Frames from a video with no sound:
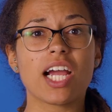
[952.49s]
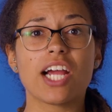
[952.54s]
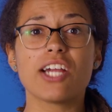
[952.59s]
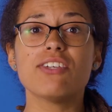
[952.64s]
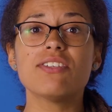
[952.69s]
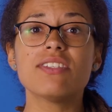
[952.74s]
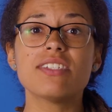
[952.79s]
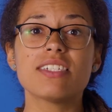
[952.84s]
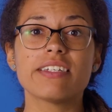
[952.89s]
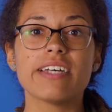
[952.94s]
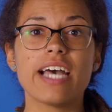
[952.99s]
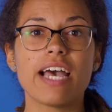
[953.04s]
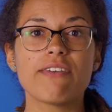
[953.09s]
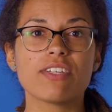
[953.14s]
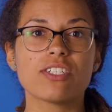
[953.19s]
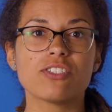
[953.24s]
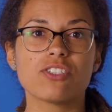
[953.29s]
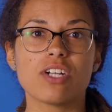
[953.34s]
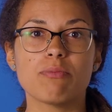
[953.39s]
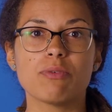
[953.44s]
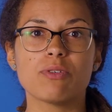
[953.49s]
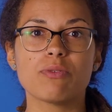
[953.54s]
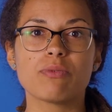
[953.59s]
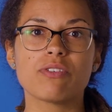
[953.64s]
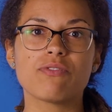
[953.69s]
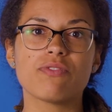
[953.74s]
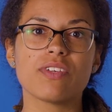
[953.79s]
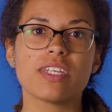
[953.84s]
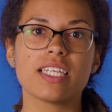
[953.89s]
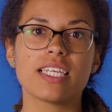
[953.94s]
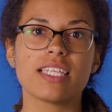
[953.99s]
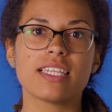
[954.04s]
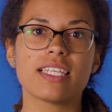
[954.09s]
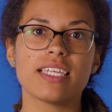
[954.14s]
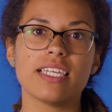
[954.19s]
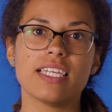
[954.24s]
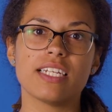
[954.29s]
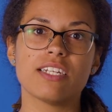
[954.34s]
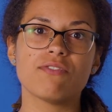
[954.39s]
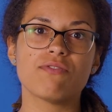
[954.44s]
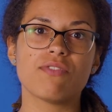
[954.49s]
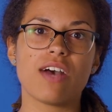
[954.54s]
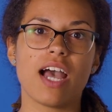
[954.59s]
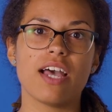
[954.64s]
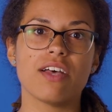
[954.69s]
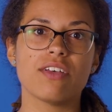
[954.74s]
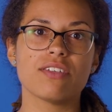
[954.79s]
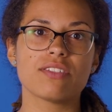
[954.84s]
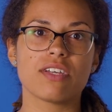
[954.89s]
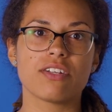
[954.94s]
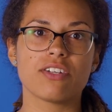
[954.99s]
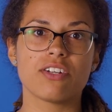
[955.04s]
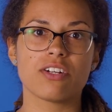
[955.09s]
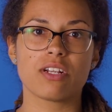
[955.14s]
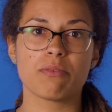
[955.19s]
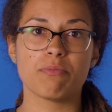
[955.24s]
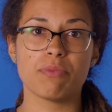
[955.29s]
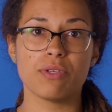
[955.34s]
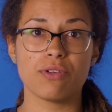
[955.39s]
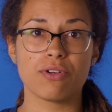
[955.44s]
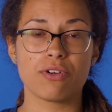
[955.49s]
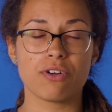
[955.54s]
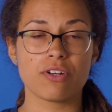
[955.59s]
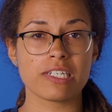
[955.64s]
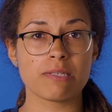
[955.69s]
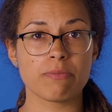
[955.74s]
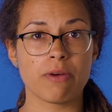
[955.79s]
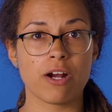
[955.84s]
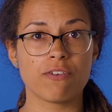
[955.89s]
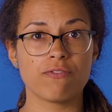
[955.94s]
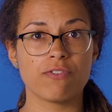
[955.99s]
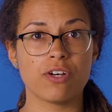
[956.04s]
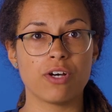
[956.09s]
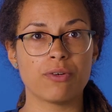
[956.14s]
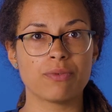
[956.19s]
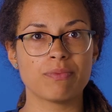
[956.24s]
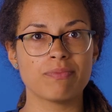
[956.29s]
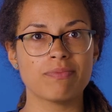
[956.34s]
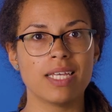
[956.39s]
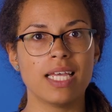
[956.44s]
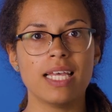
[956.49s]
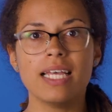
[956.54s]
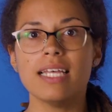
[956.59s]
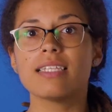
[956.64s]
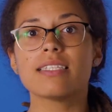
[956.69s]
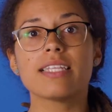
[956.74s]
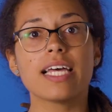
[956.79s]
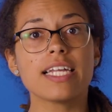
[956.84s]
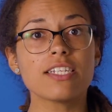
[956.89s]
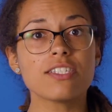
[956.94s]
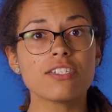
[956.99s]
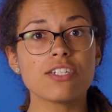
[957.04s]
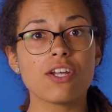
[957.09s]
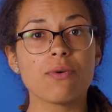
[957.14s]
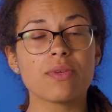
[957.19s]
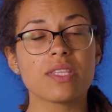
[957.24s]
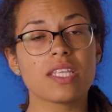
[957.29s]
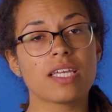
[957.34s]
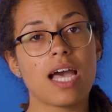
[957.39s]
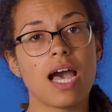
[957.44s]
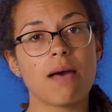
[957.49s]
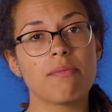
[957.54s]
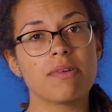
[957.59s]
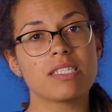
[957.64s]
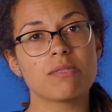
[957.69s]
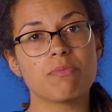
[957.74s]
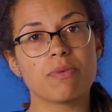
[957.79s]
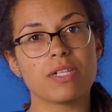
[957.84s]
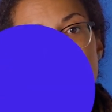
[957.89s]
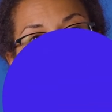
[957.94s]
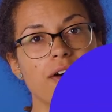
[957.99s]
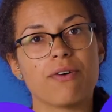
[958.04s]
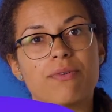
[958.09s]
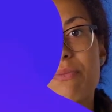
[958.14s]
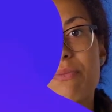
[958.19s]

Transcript: Are you still having trouble revealing the hidden files on your computer or smartphone? Let us know in the comments below.